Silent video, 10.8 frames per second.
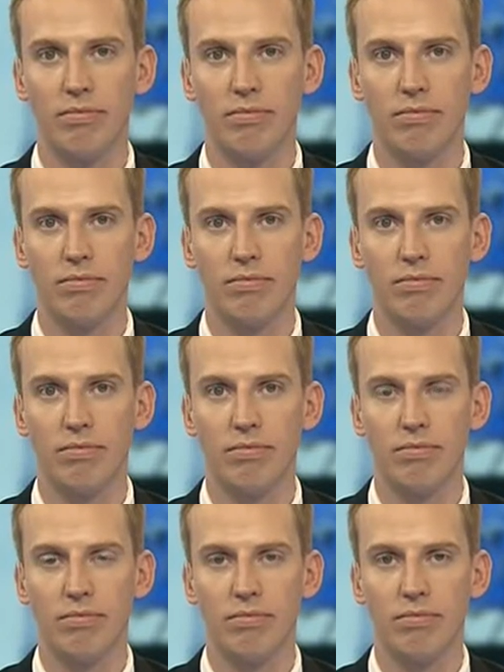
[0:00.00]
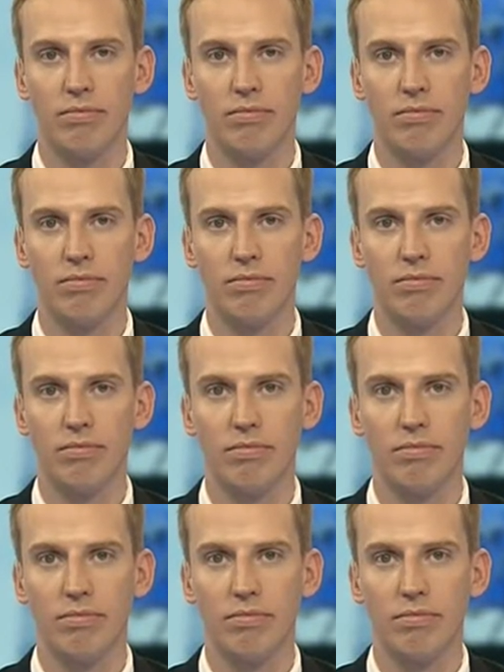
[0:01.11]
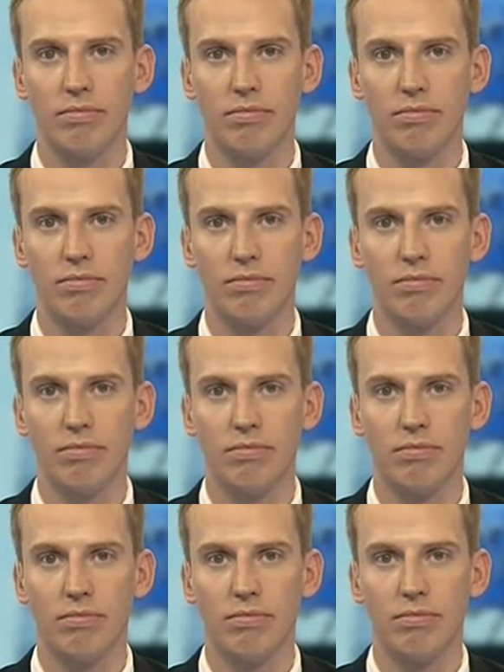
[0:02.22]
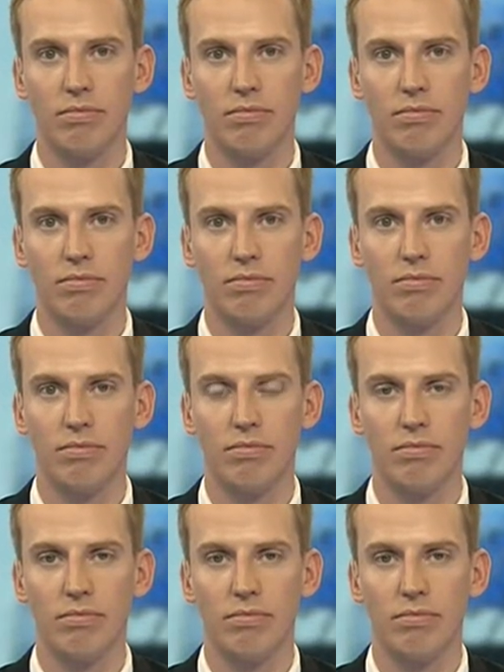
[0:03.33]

No words are spoken by the person on screen.